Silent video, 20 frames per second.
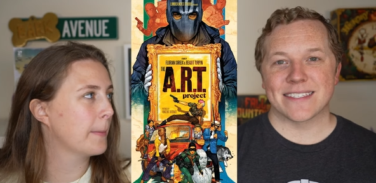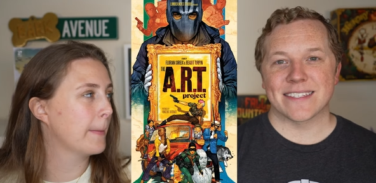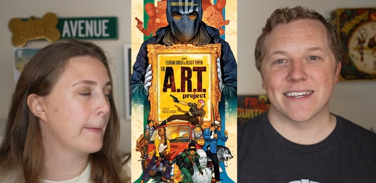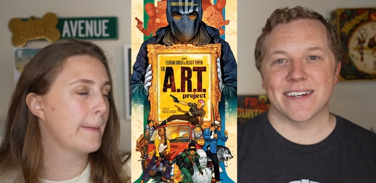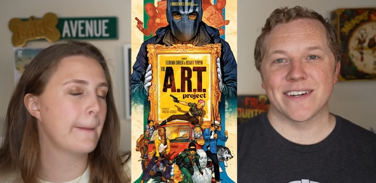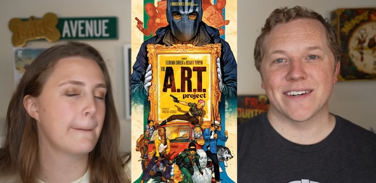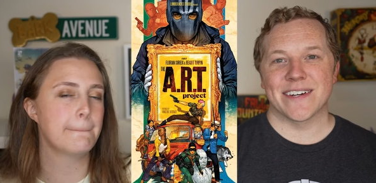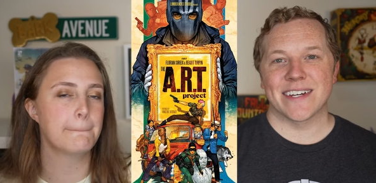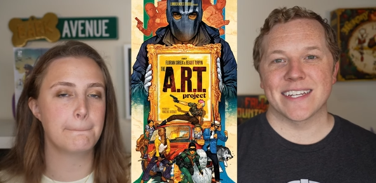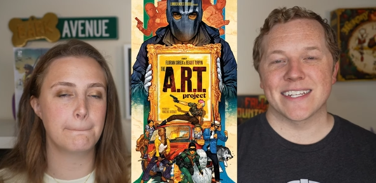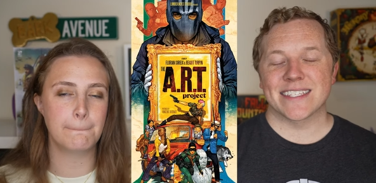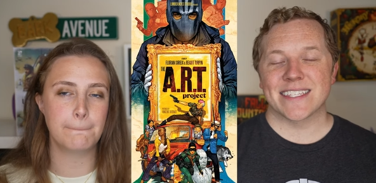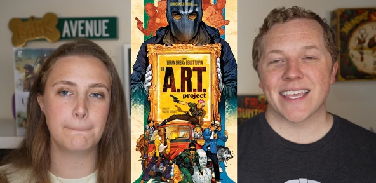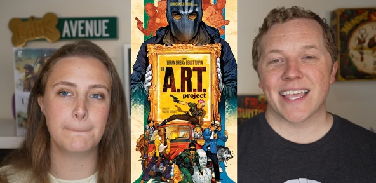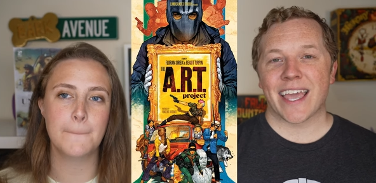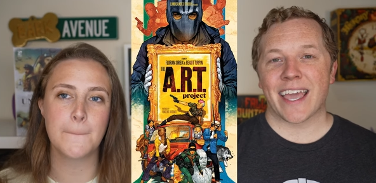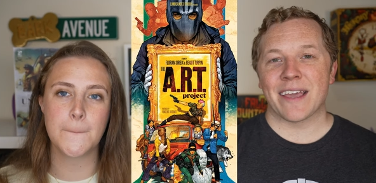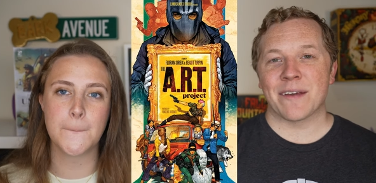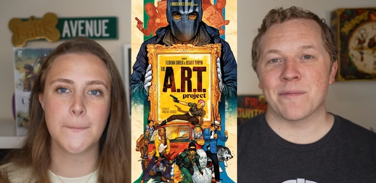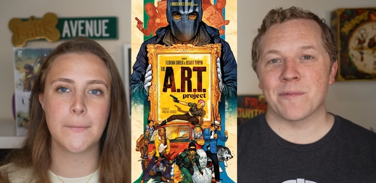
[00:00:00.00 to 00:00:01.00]
Speaker 1: So mm -hmm. it is a
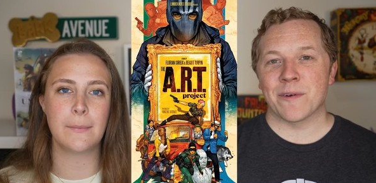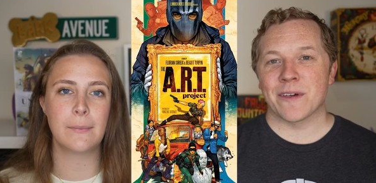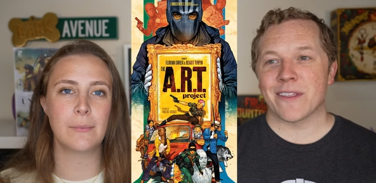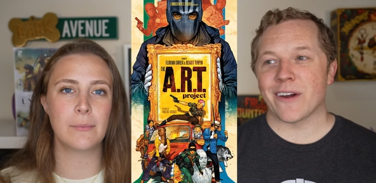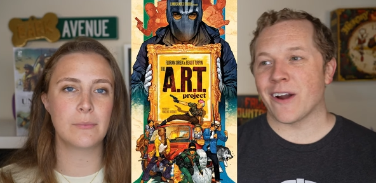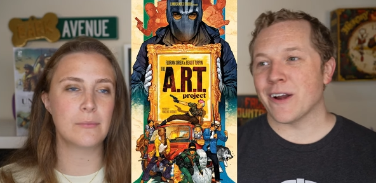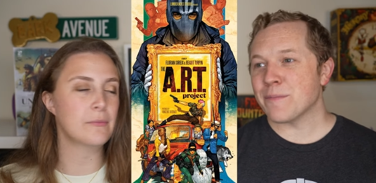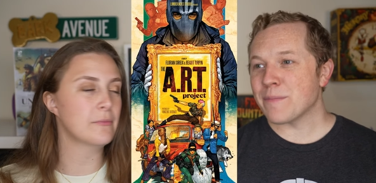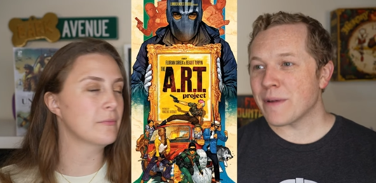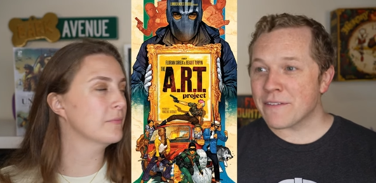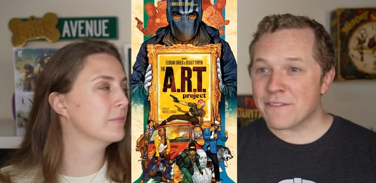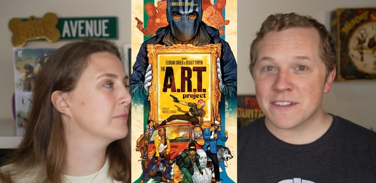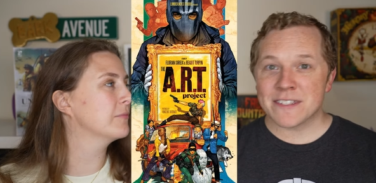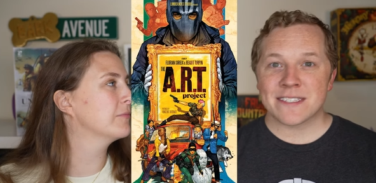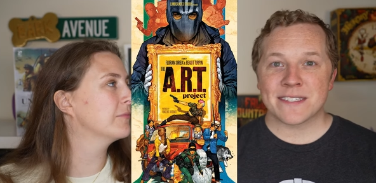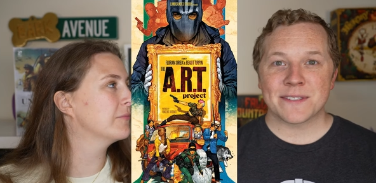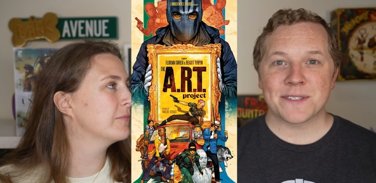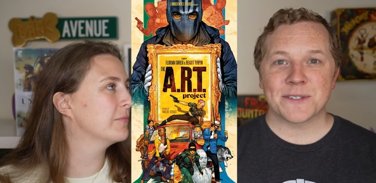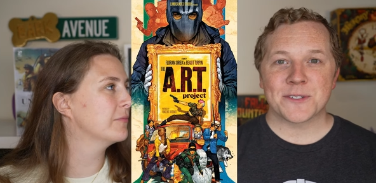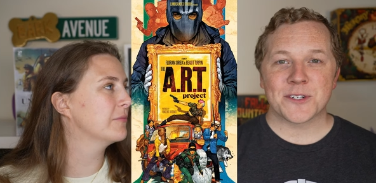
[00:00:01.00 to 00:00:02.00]
game with art by
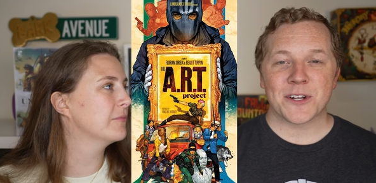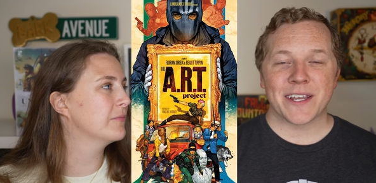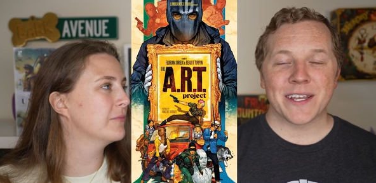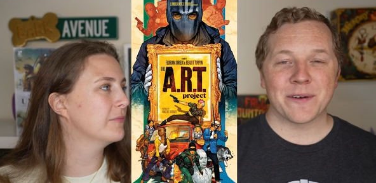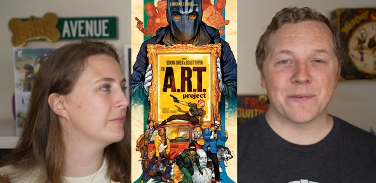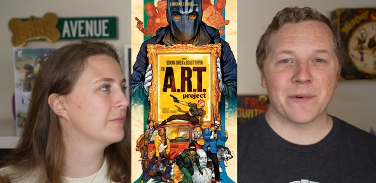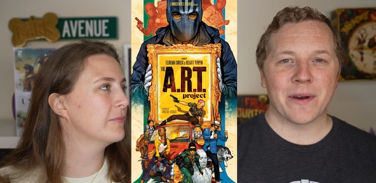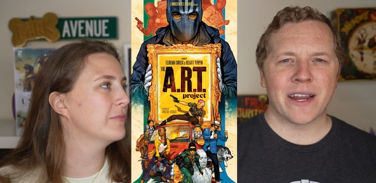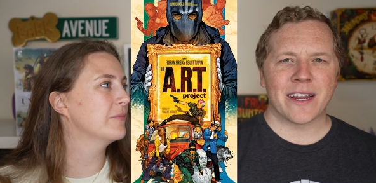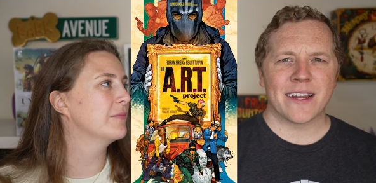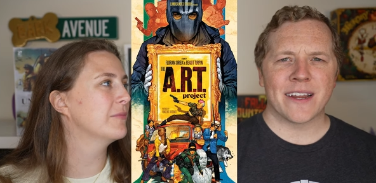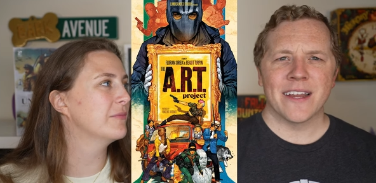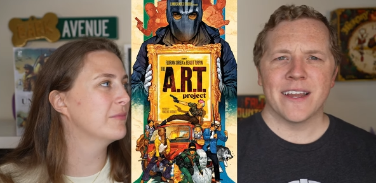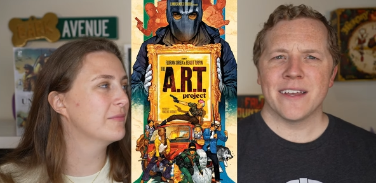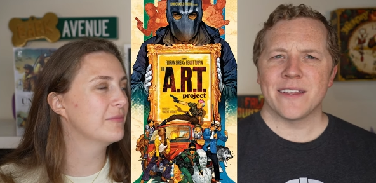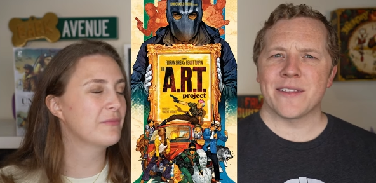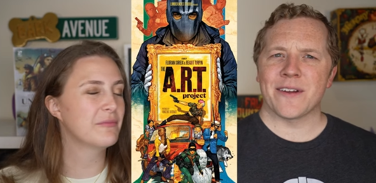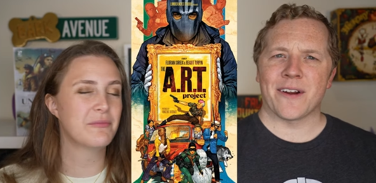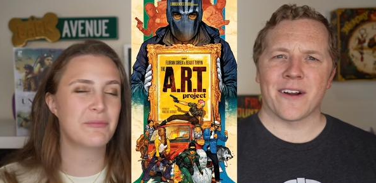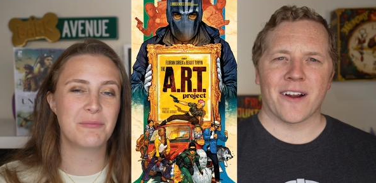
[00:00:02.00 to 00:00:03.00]
Vincent Dutrait where
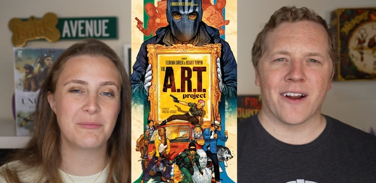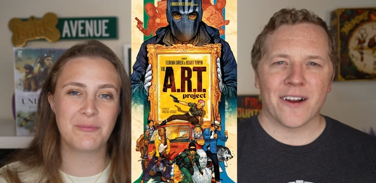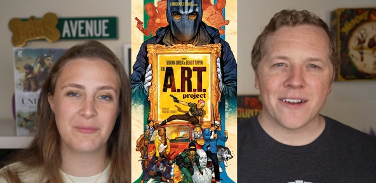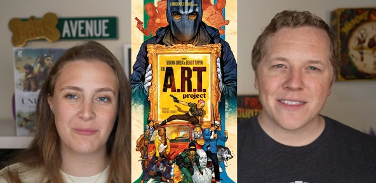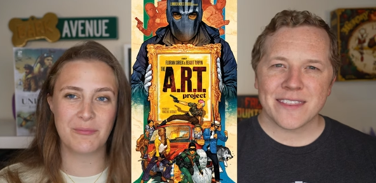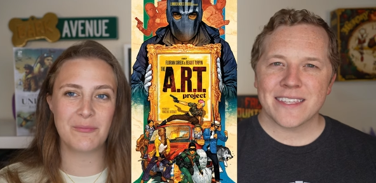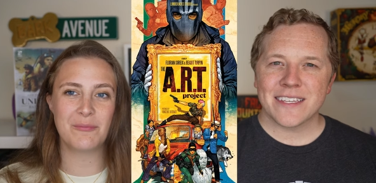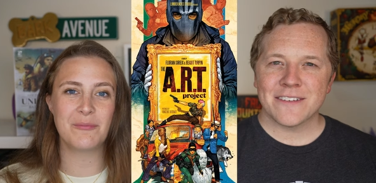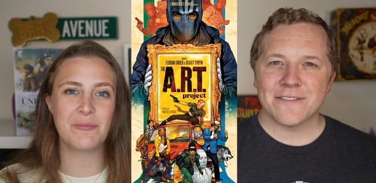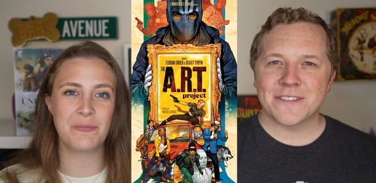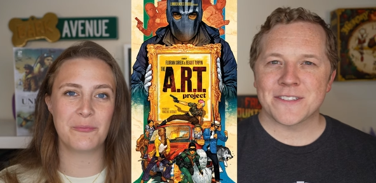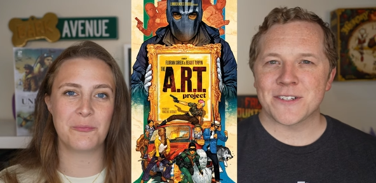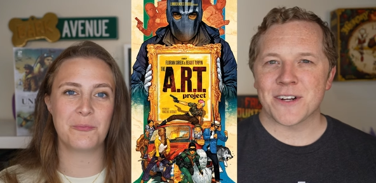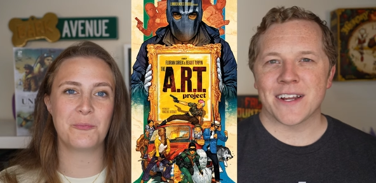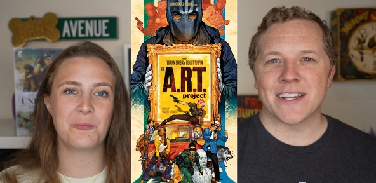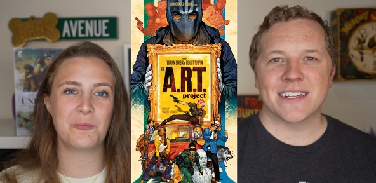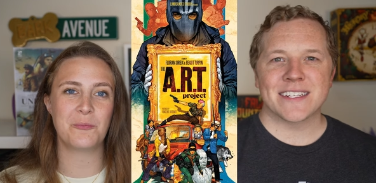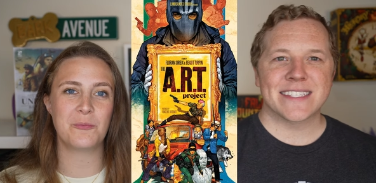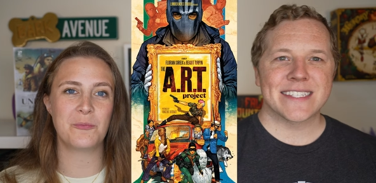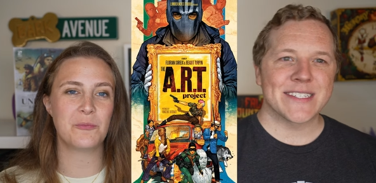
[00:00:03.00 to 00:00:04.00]
there are art thieves
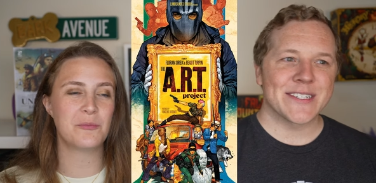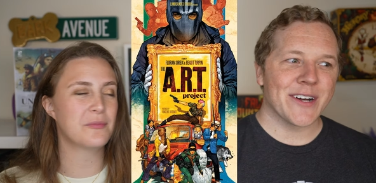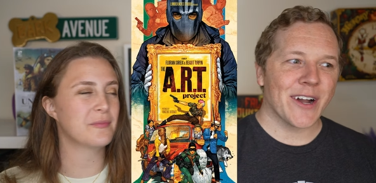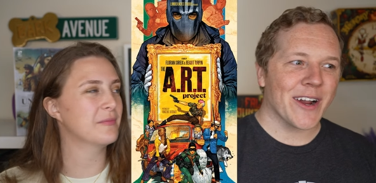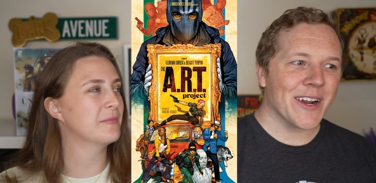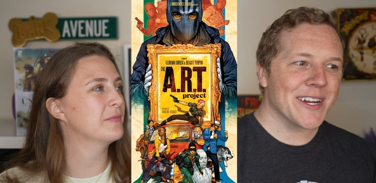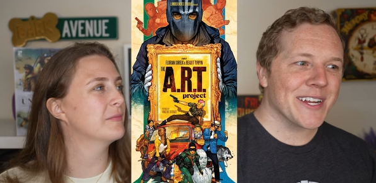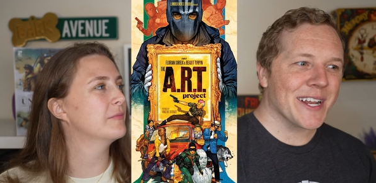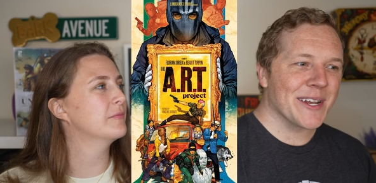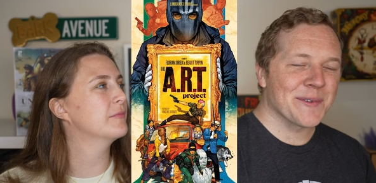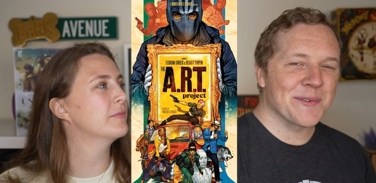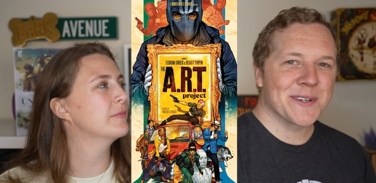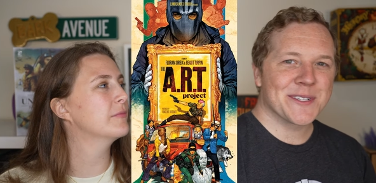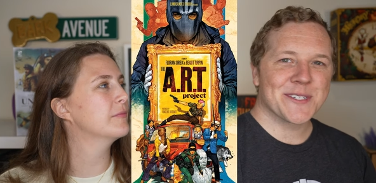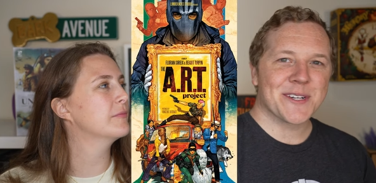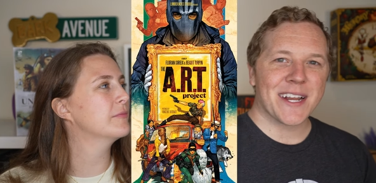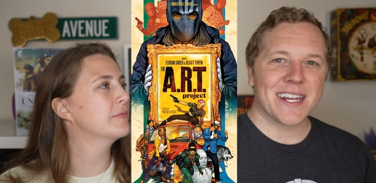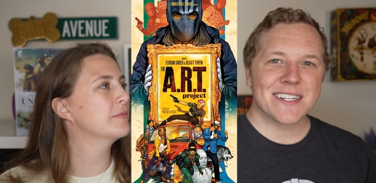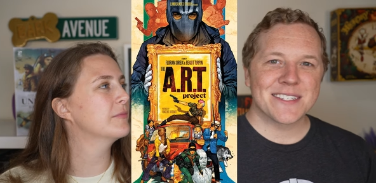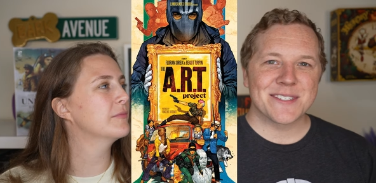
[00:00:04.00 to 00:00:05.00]
trying to steal art and we're
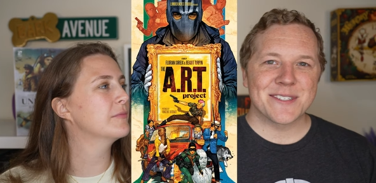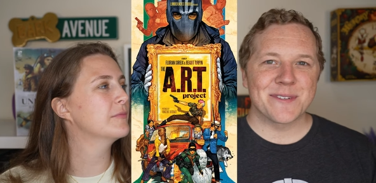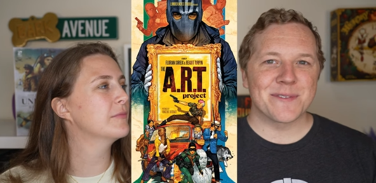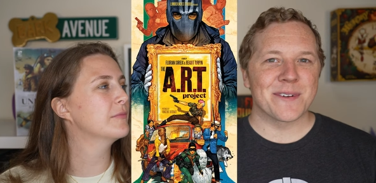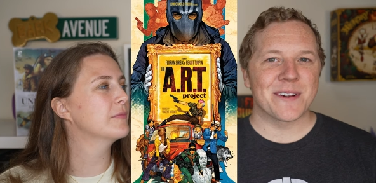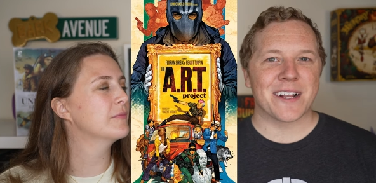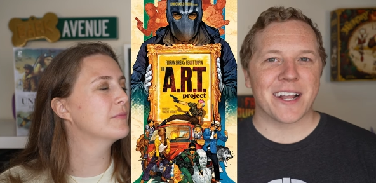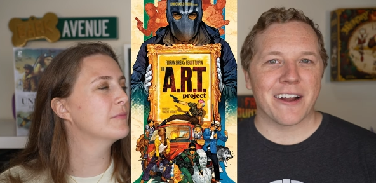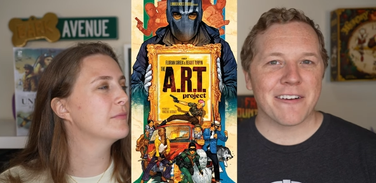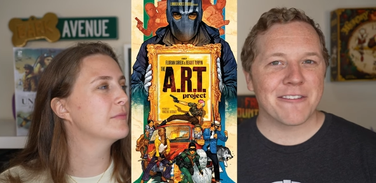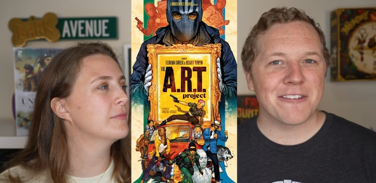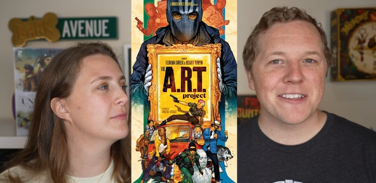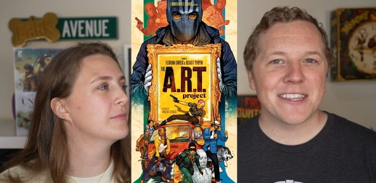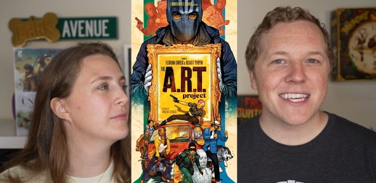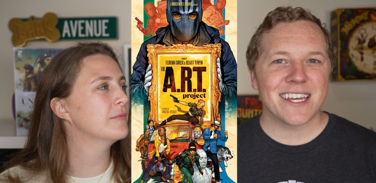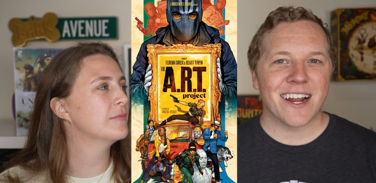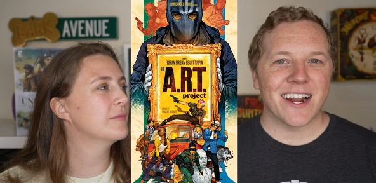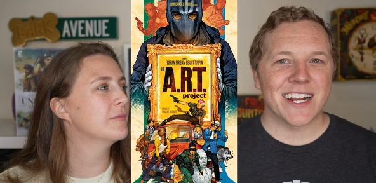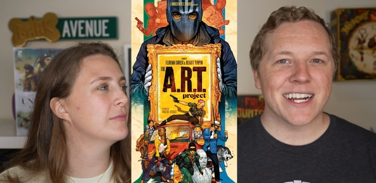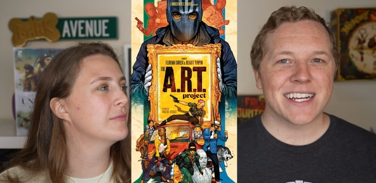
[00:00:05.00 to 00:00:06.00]
trying to recover
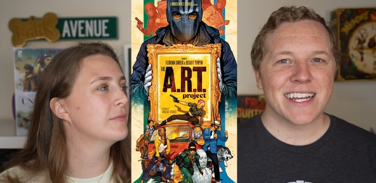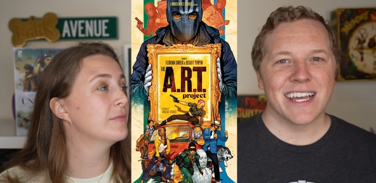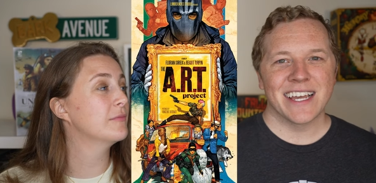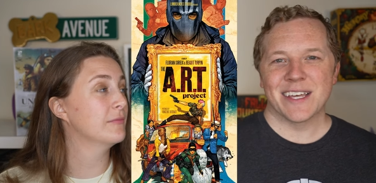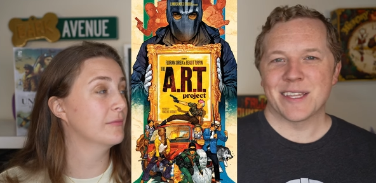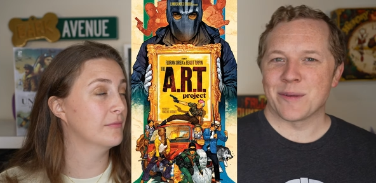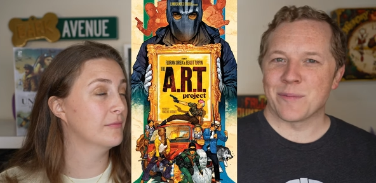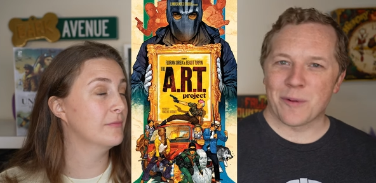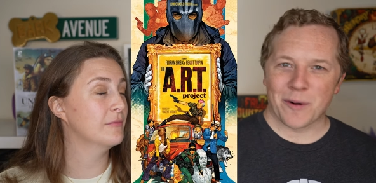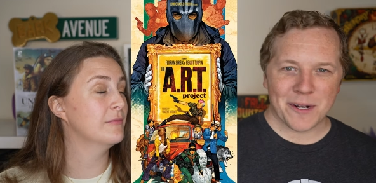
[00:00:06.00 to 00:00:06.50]
the art. Mm -hmm. The mm-hmm.